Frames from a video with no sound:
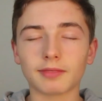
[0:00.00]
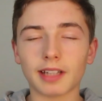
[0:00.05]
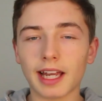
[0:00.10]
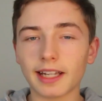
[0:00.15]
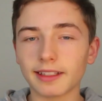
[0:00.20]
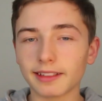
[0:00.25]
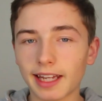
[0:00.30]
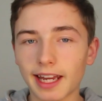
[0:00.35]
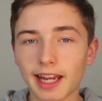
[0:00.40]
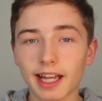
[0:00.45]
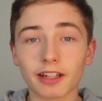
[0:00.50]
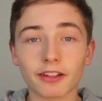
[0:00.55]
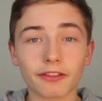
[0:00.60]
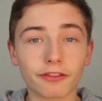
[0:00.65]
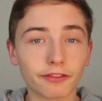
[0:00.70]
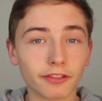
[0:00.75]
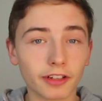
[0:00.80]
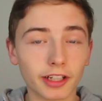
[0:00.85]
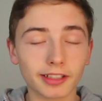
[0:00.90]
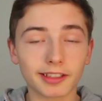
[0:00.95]
and out,
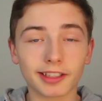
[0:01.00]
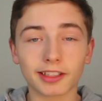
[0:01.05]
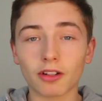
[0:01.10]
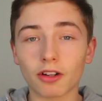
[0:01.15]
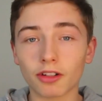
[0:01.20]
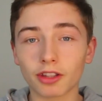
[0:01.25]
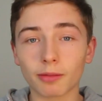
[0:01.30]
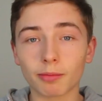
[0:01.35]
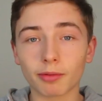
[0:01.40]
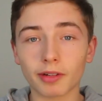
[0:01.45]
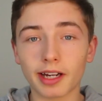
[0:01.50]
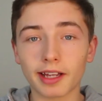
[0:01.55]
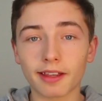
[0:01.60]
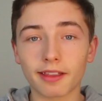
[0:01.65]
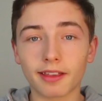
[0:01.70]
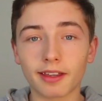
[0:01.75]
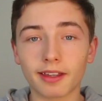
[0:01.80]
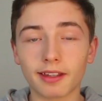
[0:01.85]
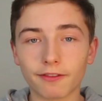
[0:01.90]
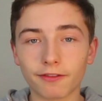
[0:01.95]
focusing on the
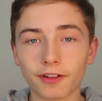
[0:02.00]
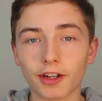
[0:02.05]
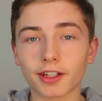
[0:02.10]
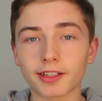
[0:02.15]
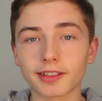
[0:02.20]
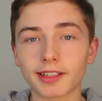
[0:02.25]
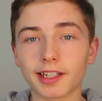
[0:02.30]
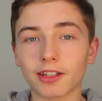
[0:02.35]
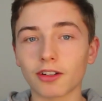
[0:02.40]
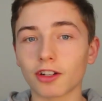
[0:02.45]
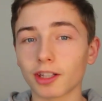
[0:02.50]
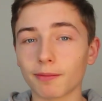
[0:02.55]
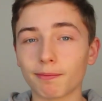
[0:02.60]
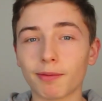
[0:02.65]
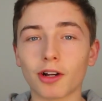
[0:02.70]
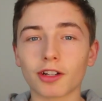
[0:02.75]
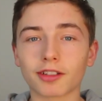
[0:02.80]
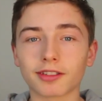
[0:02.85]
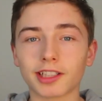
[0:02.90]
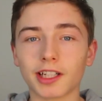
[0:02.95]
breath and focusing on the
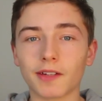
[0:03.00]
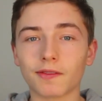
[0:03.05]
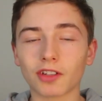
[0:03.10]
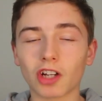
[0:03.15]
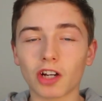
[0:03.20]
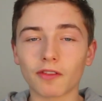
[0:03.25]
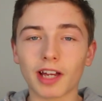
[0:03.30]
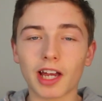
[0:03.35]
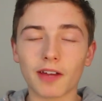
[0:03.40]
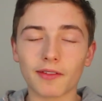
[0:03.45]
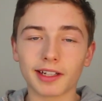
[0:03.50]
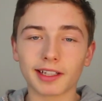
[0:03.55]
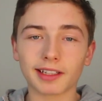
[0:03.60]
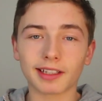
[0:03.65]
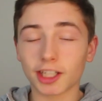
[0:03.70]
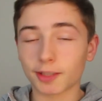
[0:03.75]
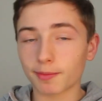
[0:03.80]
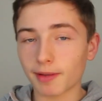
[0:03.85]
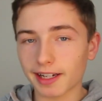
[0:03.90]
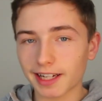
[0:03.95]
positives of
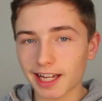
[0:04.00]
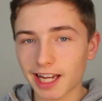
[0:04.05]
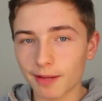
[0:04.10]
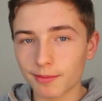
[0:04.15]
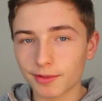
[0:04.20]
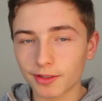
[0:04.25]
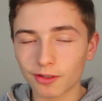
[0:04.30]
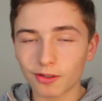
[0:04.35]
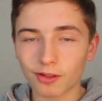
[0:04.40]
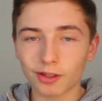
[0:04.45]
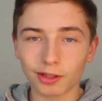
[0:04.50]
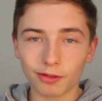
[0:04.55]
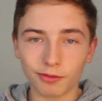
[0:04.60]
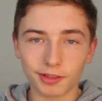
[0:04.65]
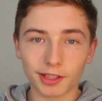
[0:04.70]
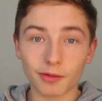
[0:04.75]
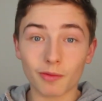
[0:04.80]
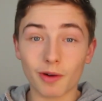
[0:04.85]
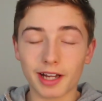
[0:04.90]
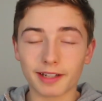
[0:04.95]
having six-pack abs or
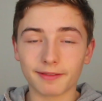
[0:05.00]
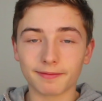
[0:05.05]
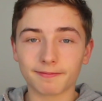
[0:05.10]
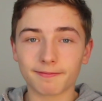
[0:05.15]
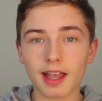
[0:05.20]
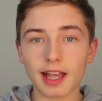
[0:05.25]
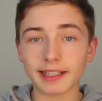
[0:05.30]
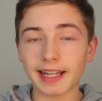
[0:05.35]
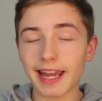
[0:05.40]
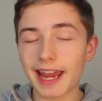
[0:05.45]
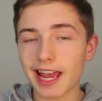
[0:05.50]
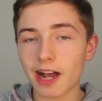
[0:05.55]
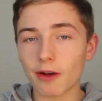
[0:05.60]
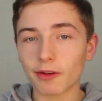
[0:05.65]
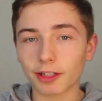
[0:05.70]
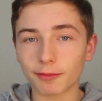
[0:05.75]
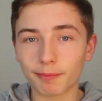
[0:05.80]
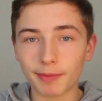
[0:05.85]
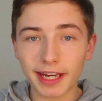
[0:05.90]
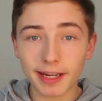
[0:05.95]
losing weight and
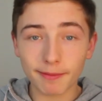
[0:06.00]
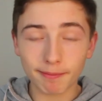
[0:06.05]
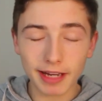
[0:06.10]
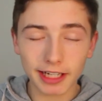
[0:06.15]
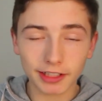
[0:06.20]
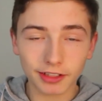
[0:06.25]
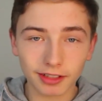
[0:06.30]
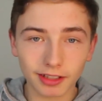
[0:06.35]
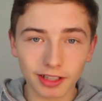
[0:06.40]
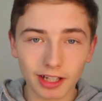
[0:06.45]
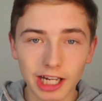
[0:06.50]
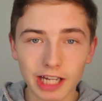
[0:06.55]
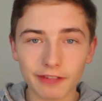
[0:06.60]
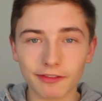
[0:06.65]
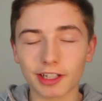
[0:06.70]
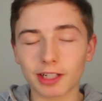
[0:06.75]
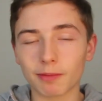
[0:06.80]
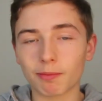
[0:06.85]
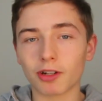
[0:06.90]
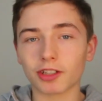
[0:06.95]
how it impacts your
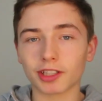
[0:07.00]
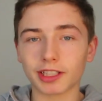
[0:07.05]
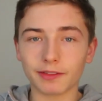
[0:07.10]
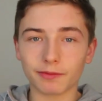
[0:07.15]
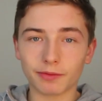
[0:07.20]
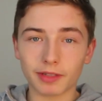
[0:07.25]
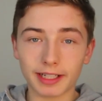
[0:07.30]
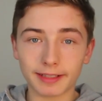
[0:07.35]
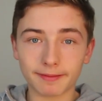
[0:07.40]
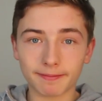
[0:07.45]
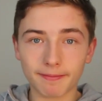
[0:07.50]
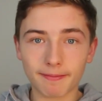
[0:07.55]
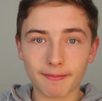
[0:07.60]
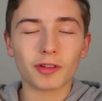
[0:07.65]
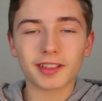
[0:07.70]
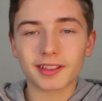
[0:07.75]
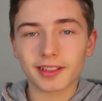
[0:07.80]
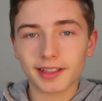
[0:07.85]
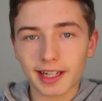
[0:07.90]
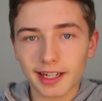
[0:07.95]
life in a positive way.
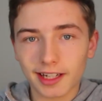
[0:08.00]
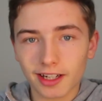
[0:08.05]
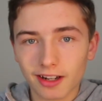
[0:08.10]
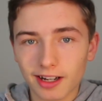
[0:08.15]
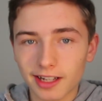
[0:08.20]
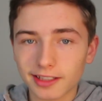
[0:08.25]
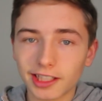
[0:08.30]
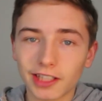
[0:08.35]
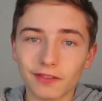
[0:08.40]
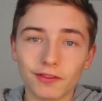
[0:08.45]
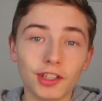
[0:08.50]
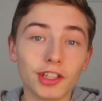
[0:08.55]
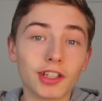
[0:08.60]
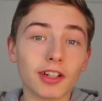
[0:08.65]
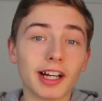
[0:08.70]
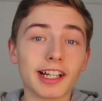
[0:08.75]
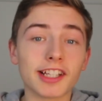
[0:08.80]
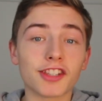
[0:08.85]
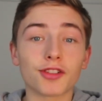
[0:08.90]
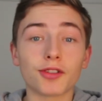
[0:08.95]
Once again, guys, if you
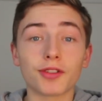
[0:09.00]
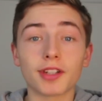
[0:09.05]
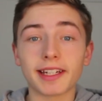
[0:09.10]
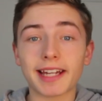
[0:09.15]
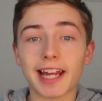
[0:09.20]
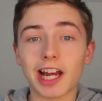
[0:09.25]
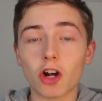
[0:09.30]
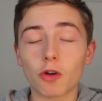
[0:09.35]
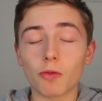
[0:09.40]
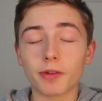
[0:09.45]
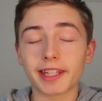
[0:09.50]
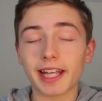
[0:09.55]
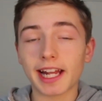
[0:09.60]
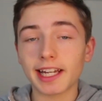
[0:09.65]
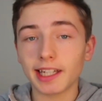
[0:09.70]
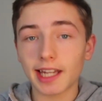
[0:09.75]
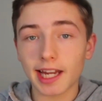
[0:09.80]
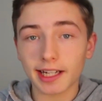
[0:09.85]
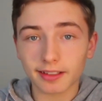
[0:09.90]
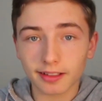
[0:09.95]
guys do need help with
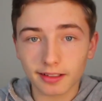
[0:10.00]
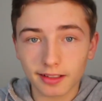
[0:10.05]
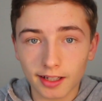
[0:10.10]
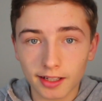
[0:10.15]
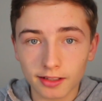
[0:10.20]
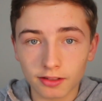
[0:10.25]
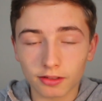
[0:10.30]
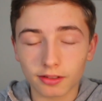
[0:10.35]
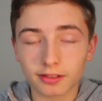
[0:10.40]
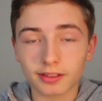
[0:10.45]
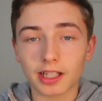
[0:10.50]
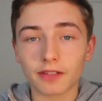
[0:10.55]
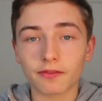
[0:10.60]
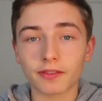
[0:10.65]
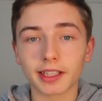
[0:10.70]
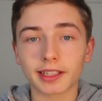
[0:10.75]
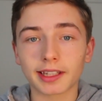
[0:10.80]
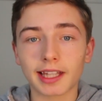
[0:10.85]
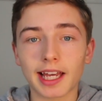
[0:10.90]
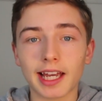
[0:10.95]
any exercises or
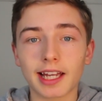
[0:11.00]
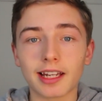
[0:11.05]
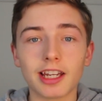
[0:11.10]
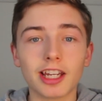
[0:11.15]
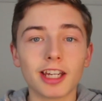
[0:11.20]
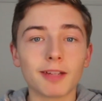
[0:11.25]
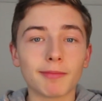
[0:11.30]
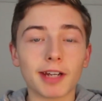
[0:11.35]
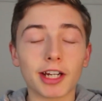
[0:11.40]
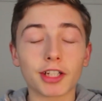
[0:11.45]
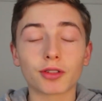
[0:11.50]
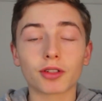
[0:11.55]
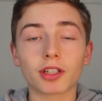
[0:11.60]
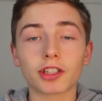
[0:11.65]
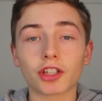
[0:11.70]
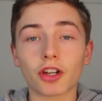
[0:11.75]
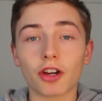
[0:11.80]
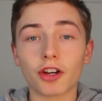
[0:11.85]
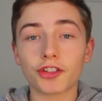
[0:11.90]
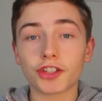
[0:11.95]
stuff like that, make sure
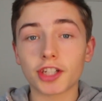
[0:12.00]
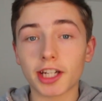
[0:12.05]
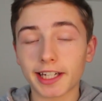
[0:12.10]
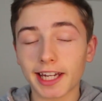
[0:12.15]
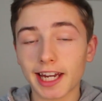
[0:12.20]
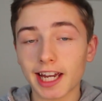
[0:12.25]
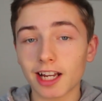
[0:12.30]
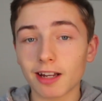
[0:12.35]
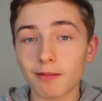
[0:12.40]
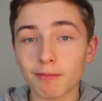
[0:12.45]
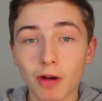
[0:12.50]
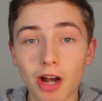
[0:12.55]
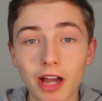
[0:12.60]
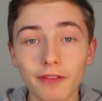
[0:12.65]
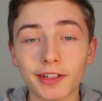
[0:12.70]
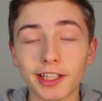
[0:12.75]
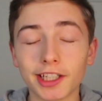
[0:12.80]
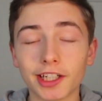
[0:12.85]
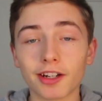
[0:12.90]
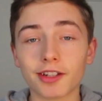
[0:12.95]
to go check out
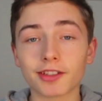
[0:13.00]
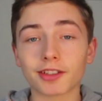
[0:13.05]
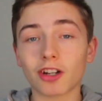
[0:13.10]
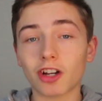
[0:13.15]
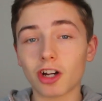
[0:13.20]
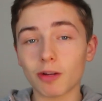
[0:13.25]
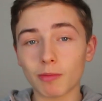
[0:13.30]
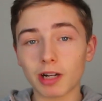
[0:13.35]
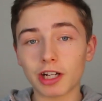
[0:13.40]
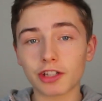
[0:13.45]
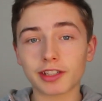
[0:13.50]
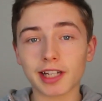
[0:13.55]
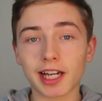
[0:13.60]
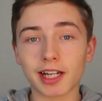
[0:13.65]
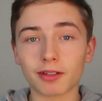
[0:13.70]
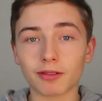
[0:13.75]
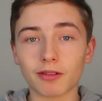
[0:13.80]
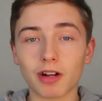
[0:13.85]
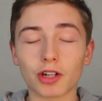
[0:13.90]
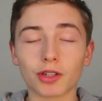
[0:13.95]
my videos on my
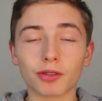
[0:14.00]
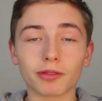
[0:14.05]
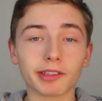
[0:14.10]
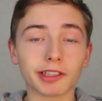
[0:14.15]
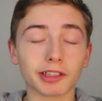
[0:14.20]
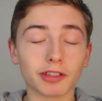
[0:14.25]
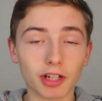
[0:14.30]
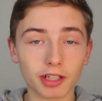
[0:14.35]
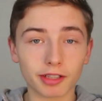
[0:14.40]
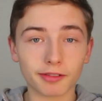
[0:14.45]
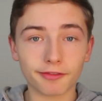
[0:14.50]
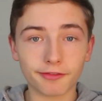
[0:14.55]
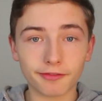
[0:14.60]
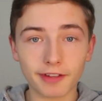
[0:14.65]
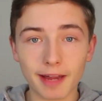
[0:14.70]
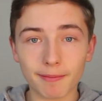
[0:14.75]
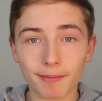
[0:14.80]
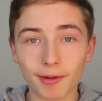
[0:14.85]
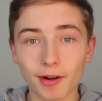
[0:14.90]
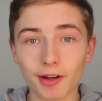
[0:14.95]
channel. I do a lot of fat